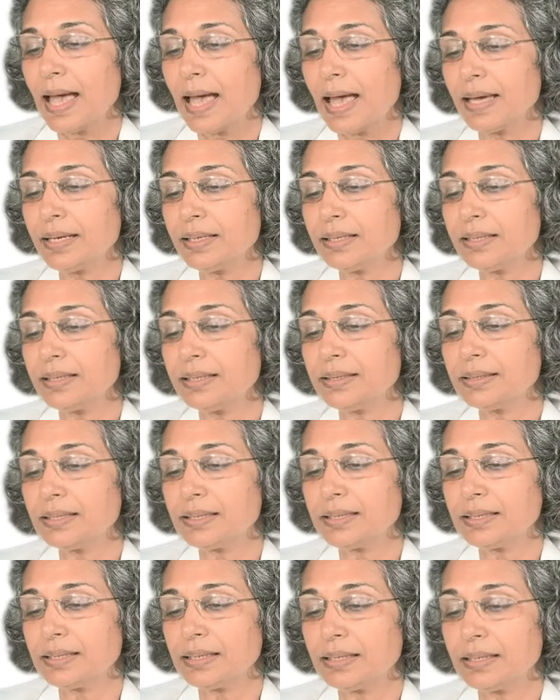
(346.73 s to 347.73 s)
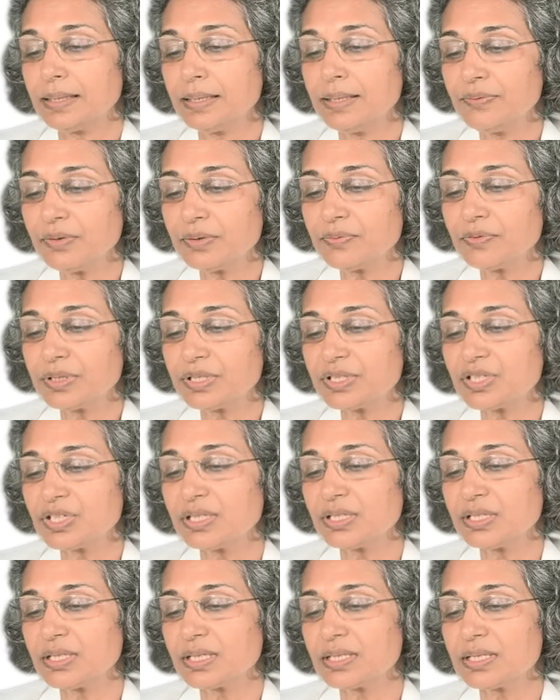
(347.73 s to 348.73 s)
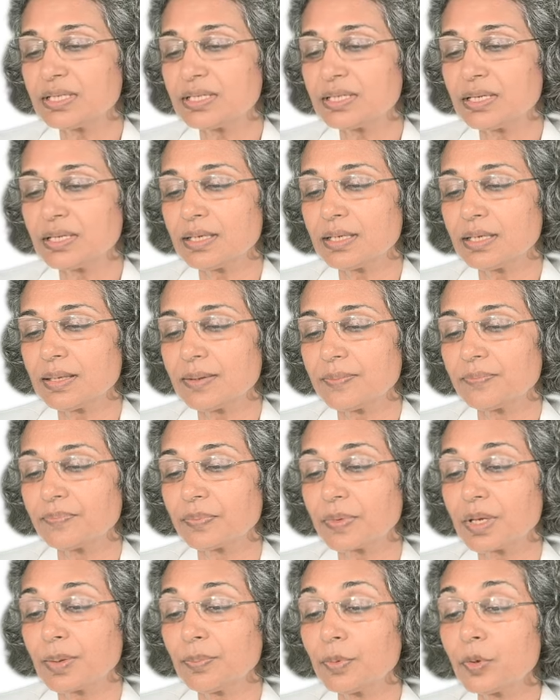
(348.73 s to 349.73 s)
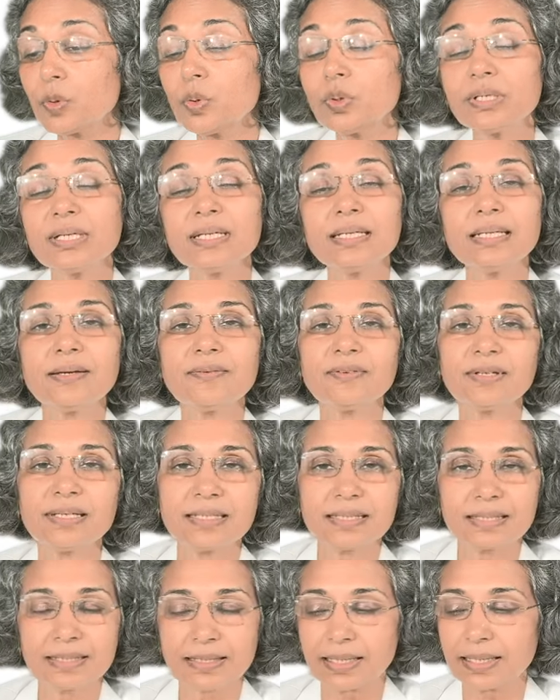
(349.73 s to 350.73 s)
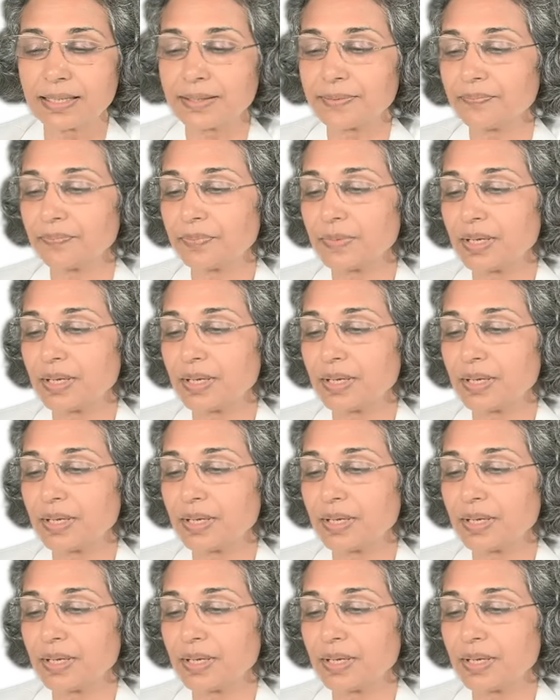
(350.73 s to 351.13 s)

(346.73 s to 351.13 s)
And in the liver function test, the protein level is high.